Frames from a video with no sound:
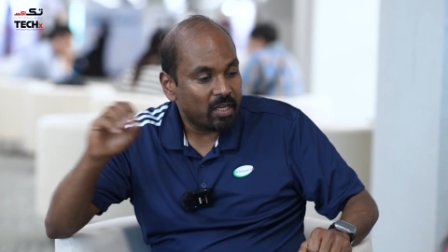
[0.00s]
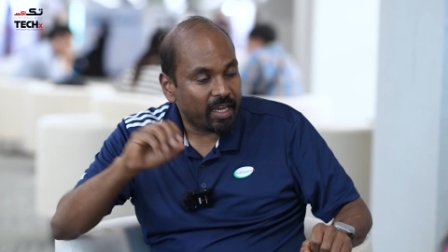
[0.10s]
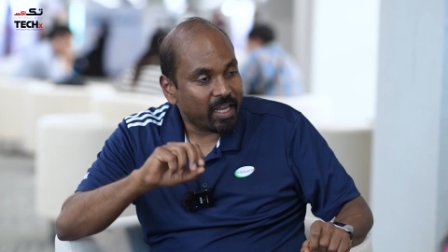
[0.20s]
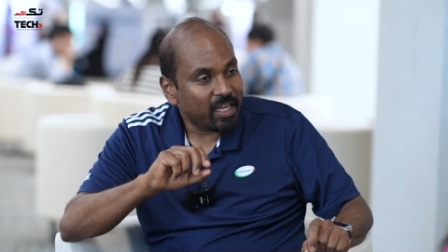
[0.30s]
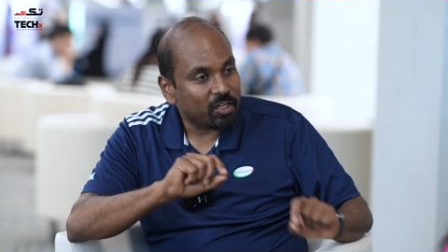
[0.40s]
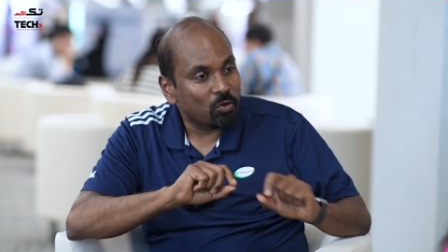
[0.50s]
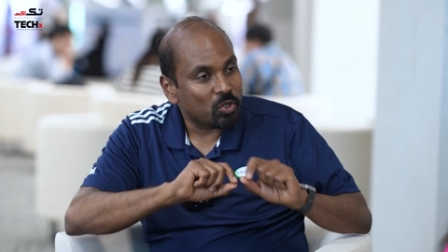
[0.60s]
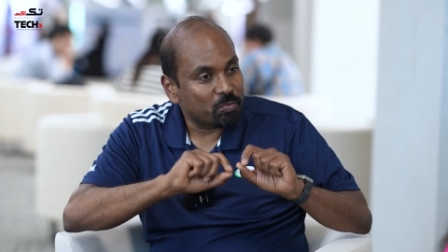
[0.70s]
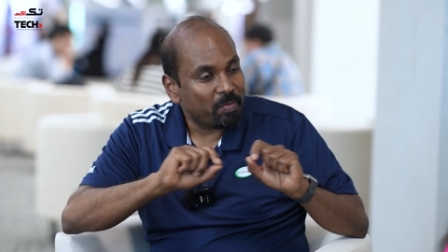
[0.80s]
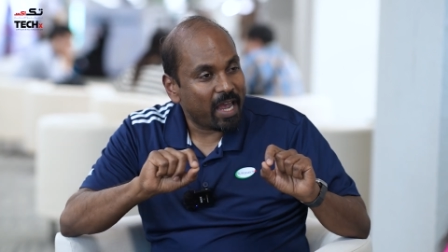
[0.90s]
Again, it
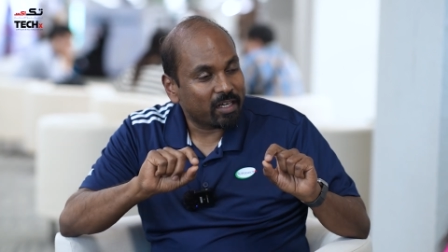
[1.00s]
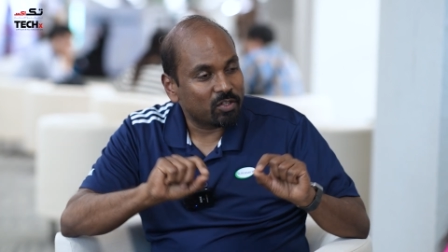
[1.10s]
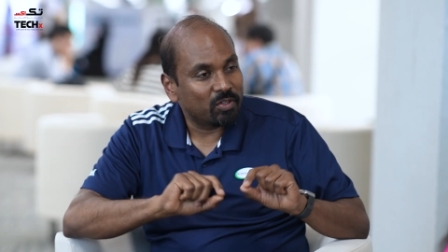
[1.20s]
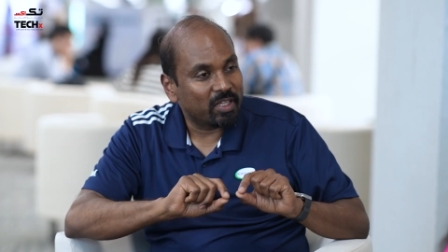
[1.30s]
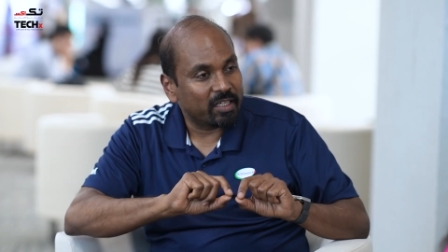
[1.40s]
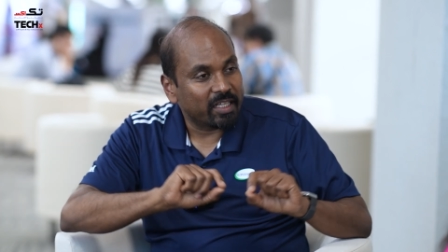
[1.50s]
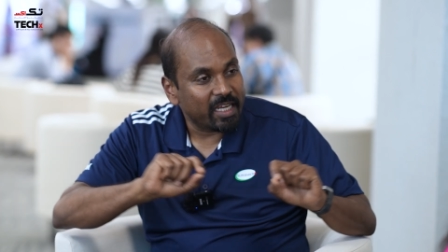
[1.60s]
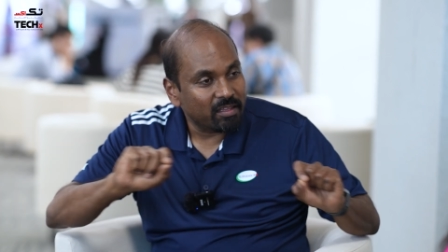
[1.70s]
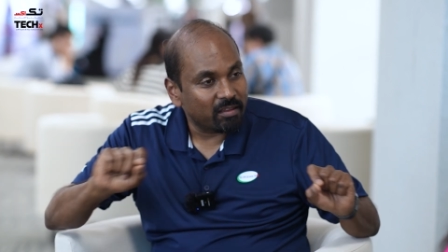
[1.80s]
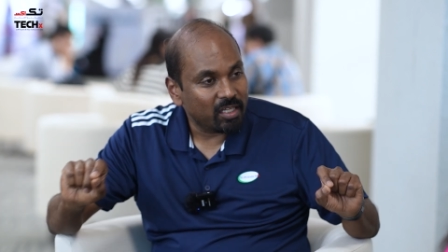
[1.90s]
goes back to the
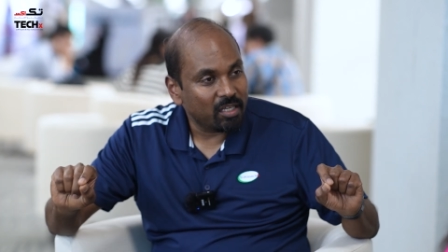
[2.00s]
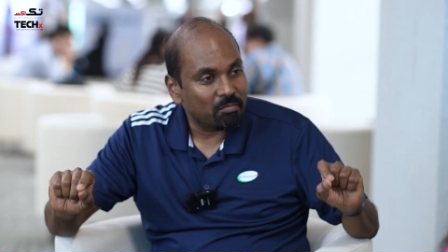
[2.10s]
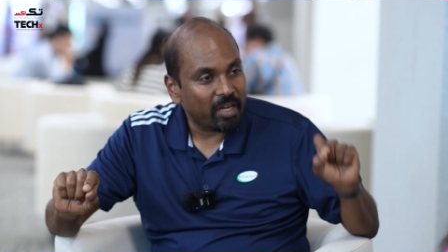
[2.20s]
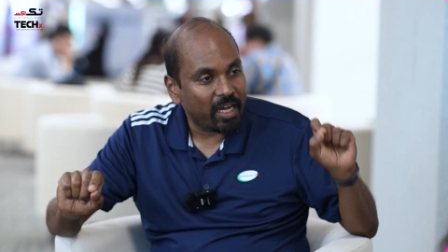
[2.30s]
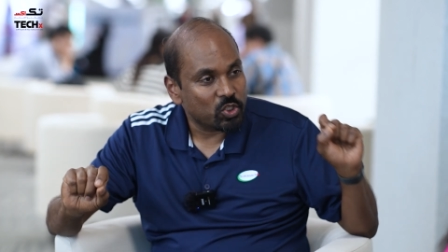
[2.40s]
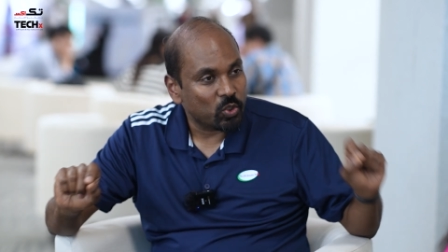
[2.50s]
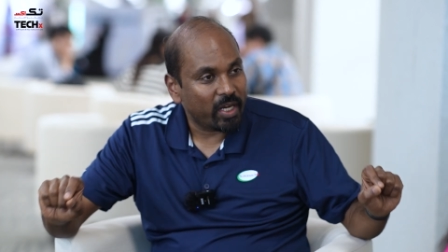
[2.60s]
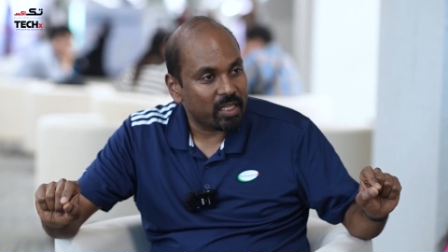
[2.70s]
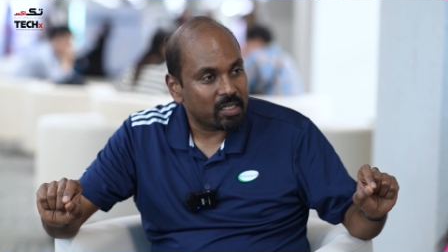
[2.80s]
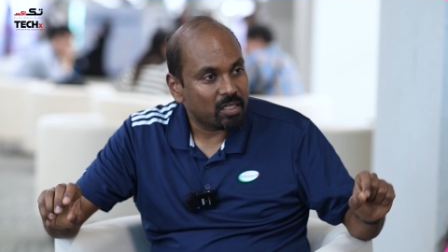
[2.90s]
green theme, end to
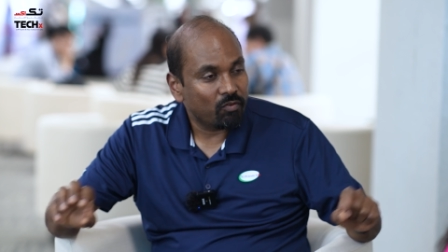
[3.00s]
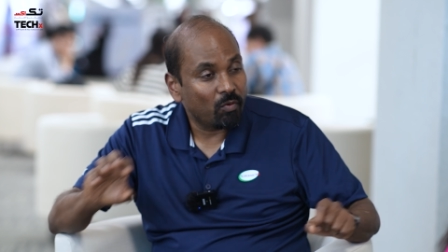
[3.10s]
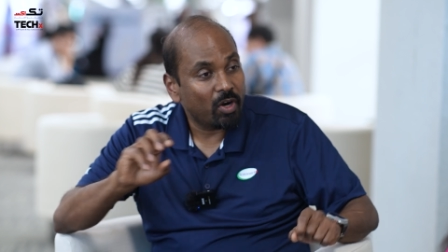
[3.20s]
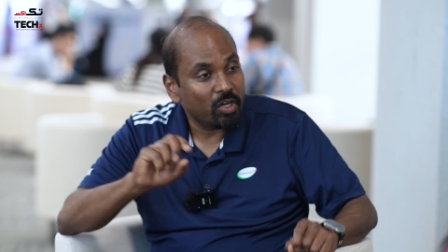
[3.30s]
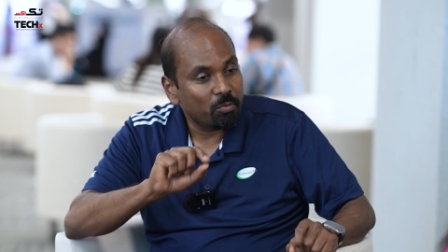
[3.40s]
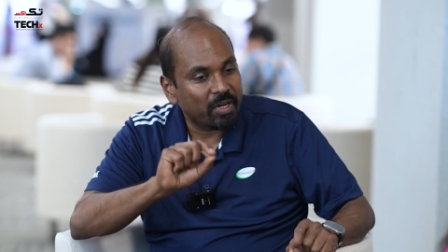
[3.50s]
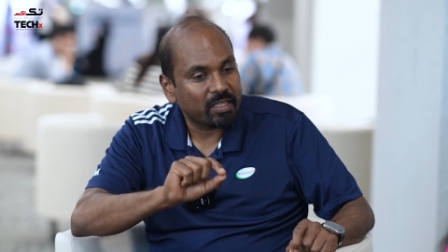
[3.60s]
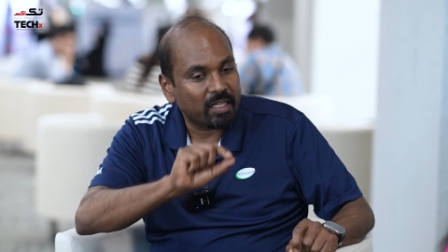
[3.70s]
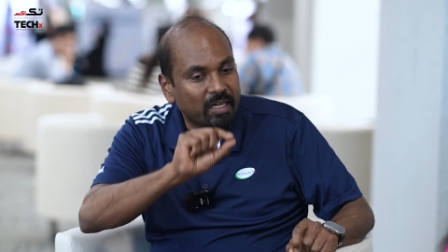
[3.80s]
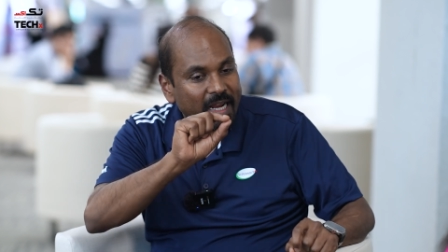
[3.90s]
end. We want to bring
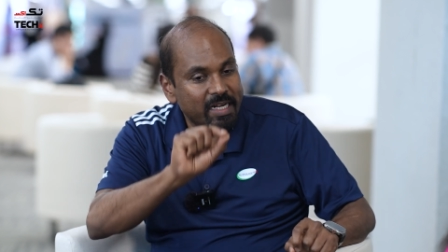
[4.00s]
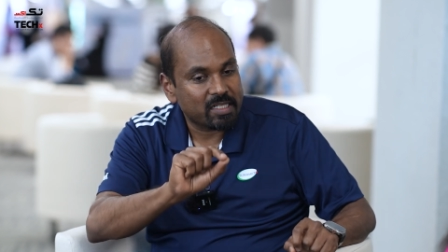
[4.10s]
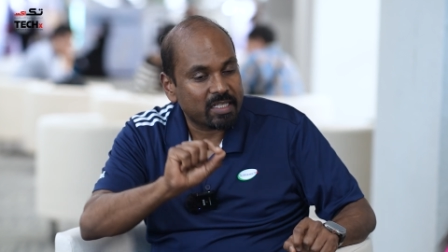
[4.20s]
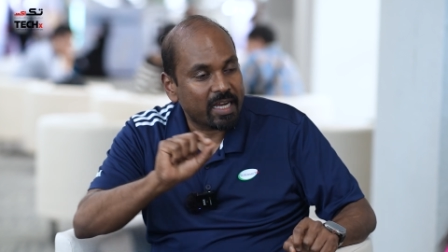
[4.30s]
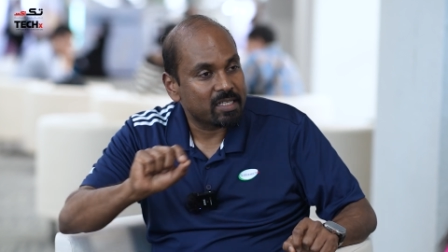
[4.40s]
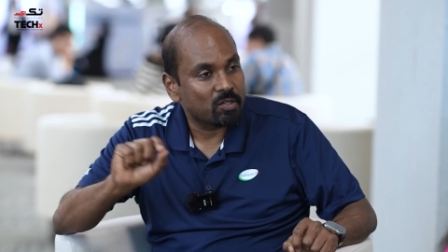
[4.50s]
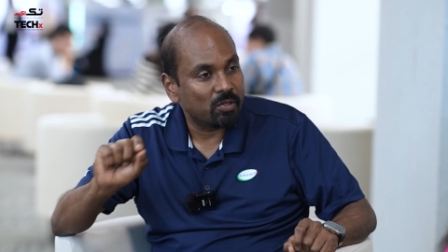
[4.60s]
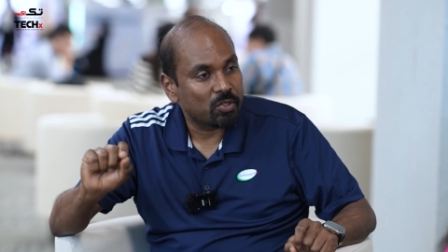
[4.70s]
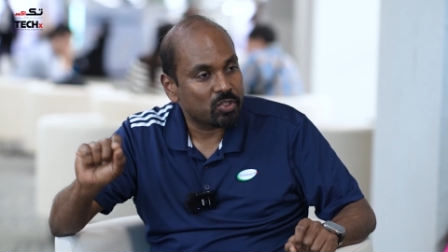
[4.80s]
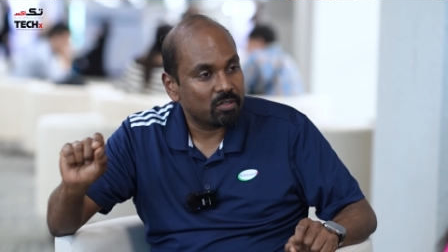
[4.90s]
the right size
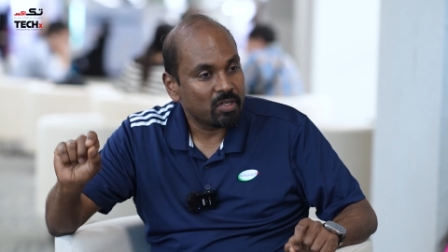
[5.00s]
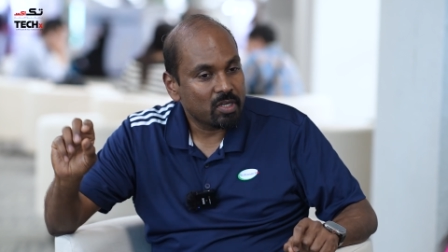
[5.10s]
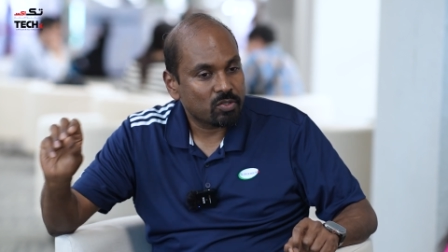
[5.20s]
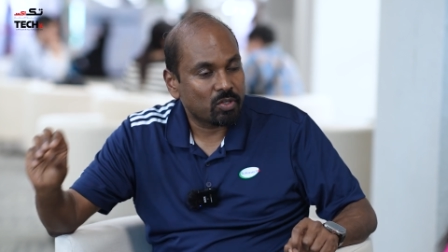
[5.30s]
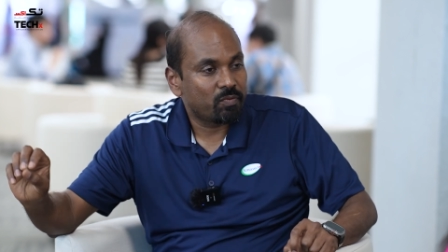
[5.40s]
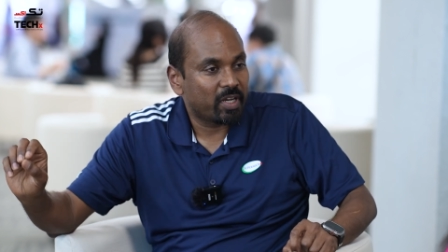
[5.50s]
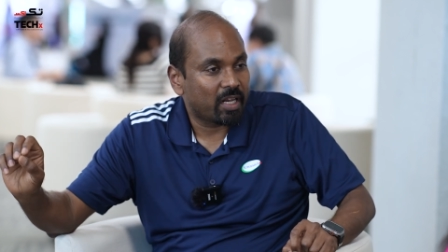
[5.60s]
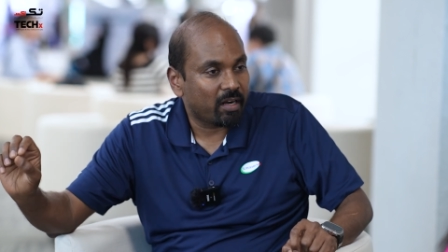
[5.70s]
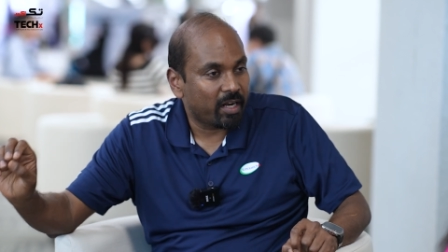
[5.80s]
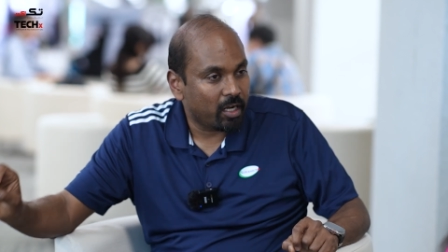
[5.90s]
solution so that we
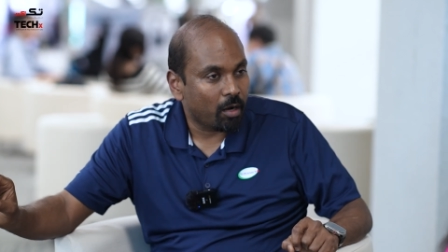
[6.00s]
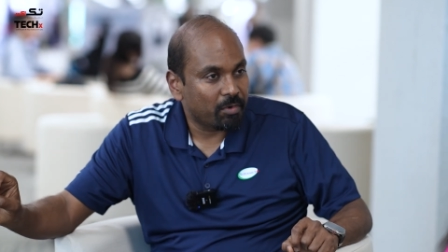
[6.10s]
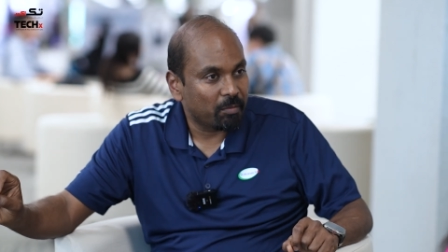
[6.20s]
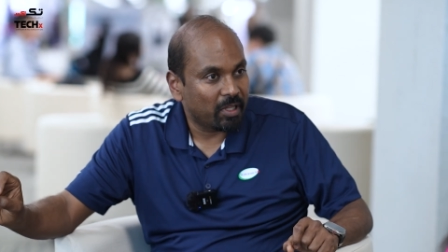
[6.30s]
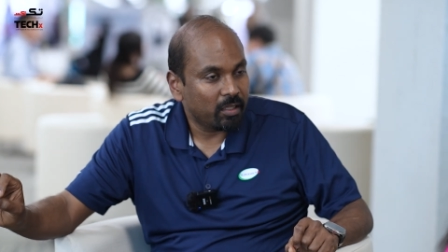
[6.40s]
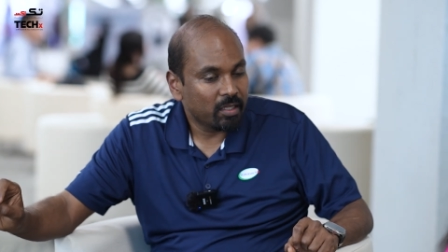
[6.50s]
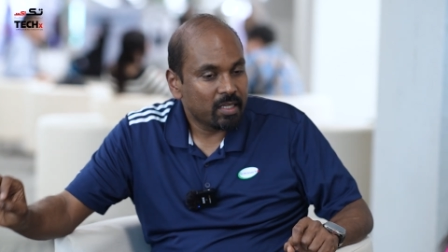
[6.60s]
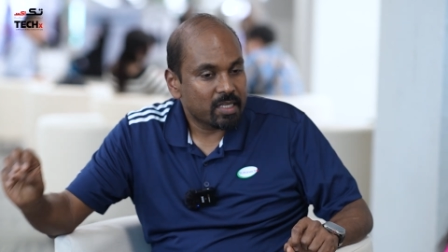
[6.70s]
can run it optimal.